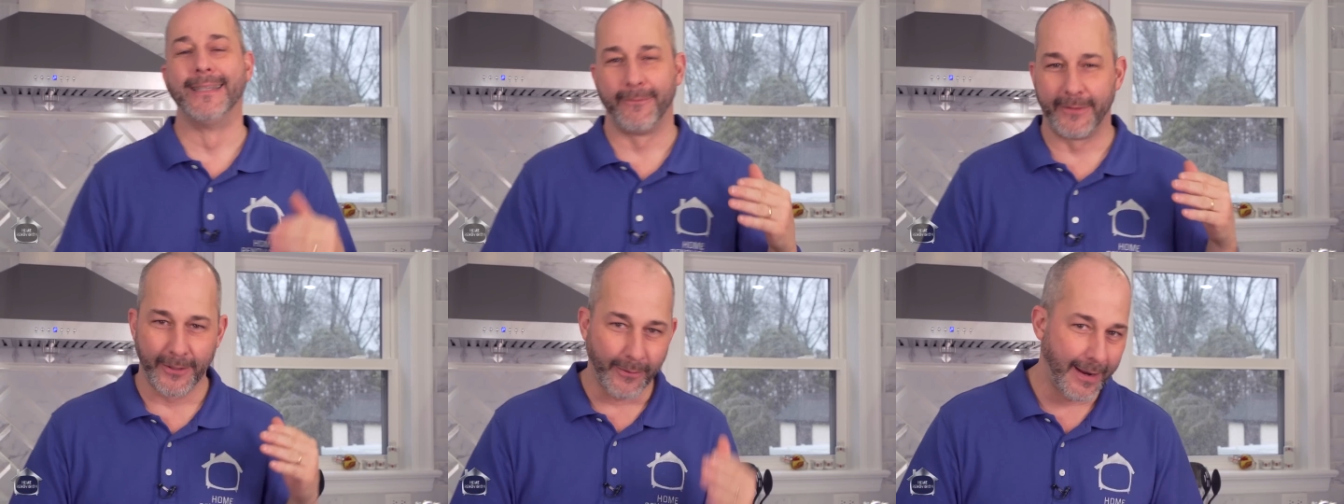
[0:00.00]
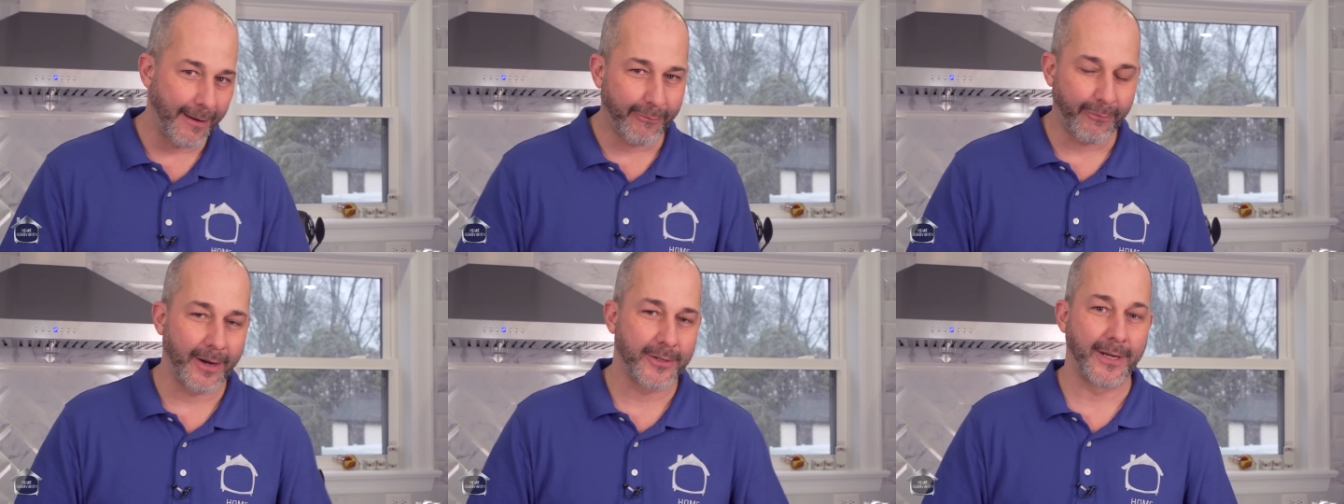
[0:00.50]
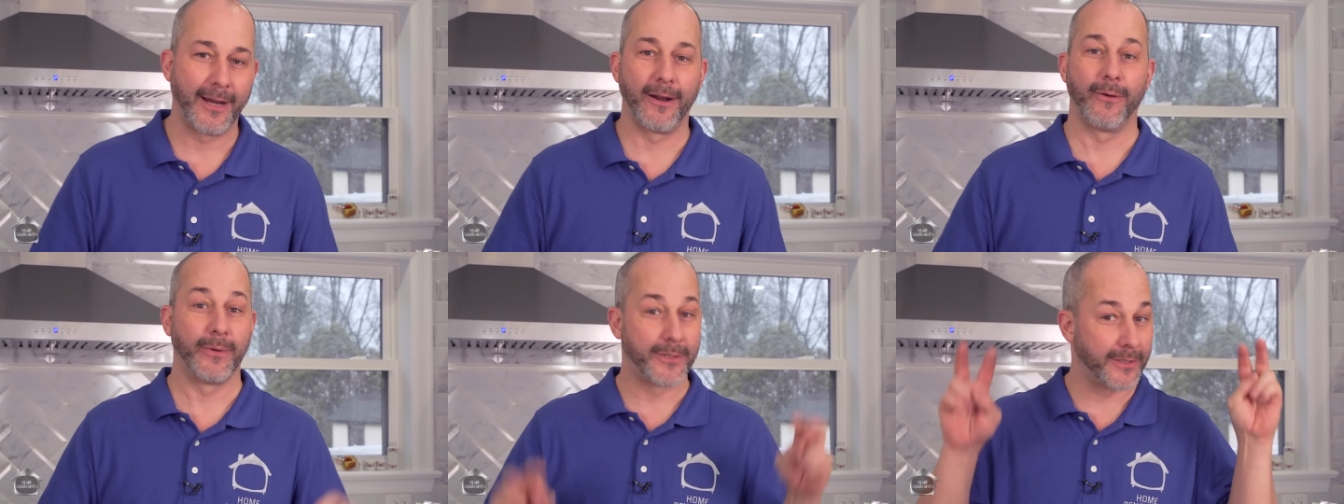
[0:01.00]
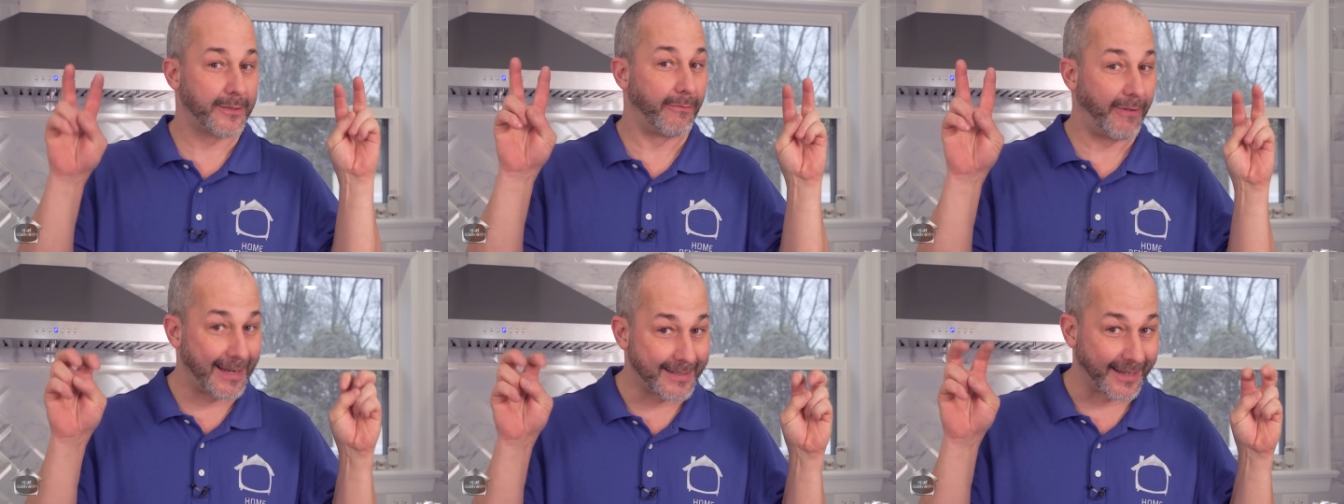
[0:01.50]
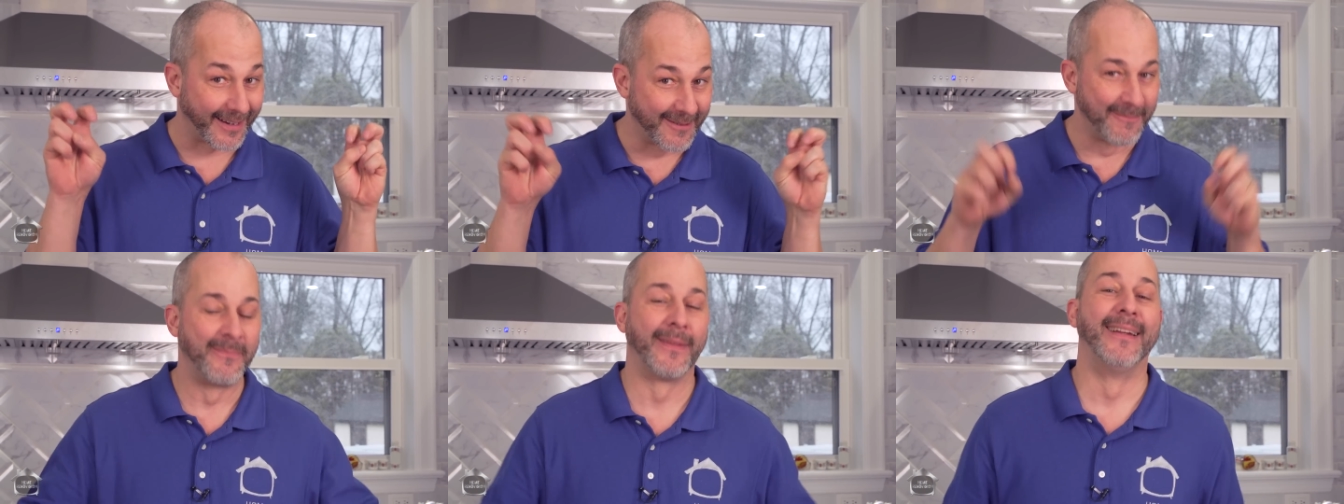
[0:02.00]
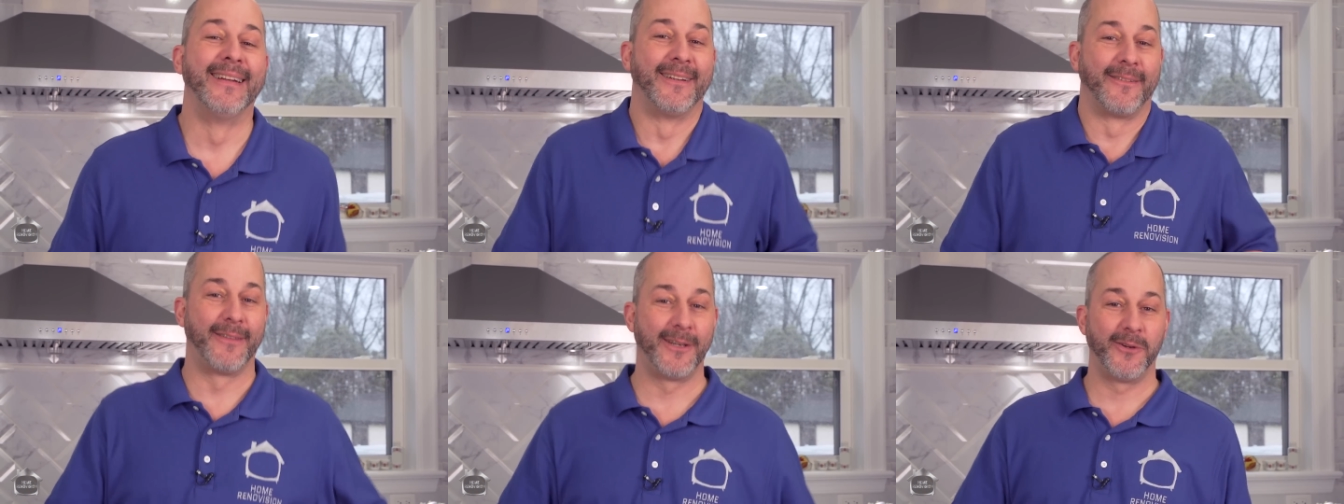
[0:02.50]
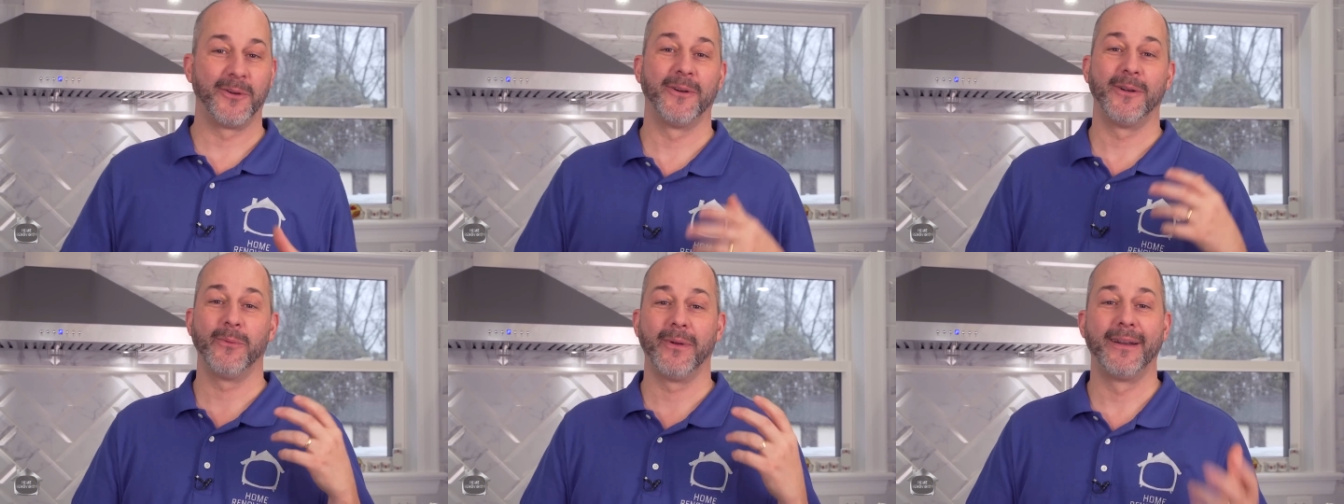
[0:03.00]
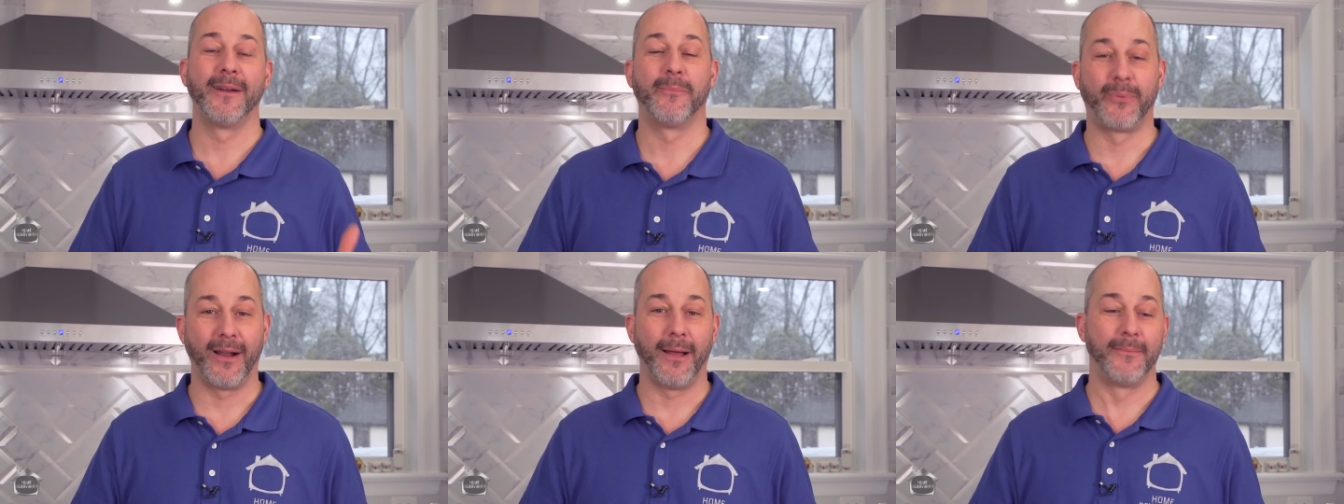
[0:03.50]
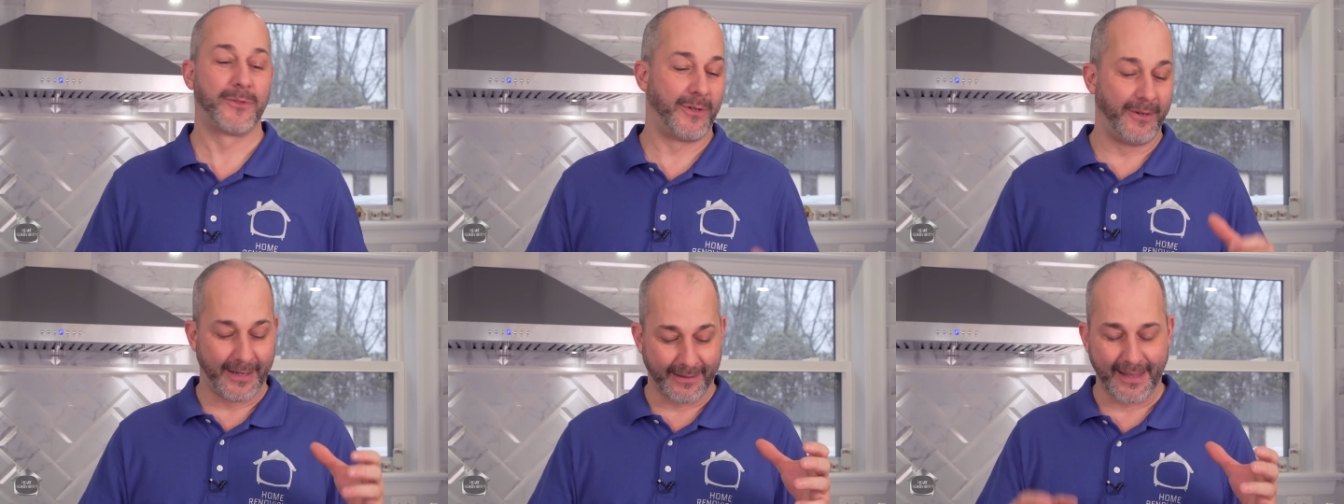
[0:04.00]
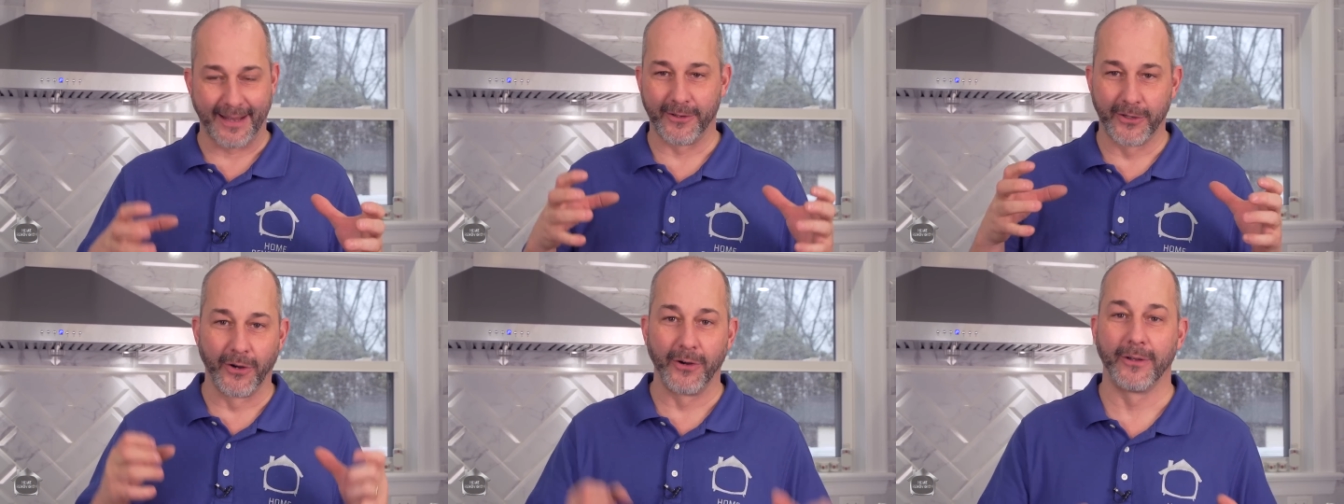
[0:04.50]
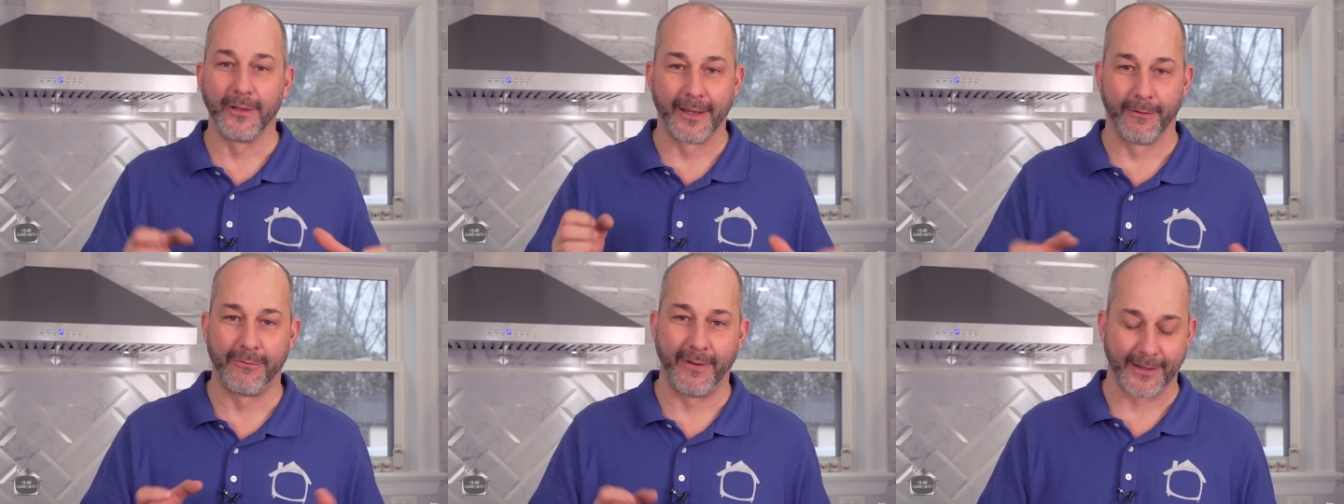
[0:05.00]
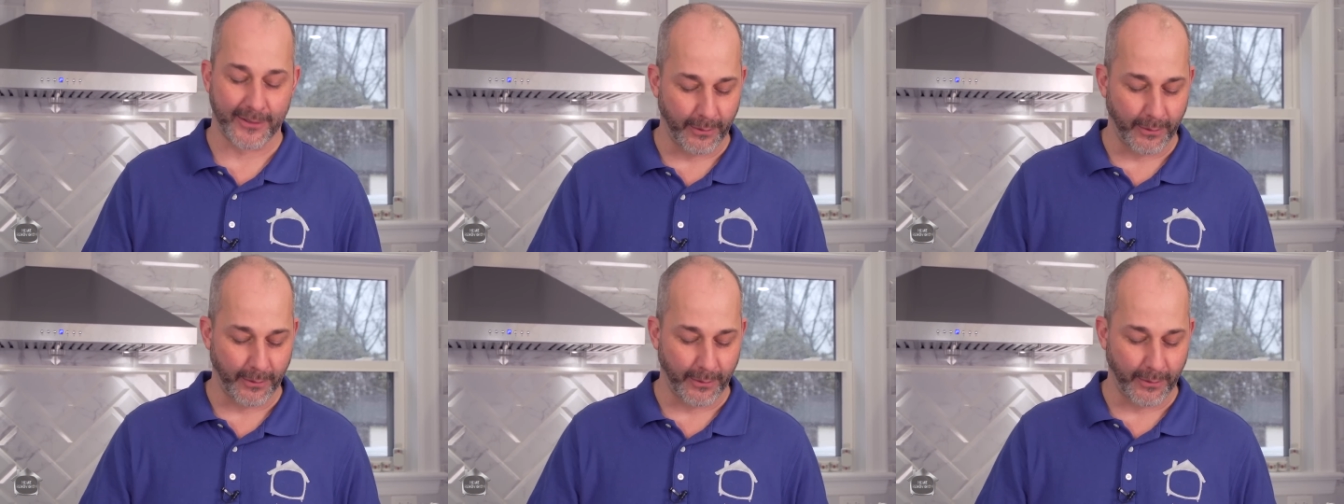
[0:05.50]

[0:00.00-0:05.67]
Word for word: If you don't have fresh air, which is venting, then you're going to run into problems and you get that gurgling effect.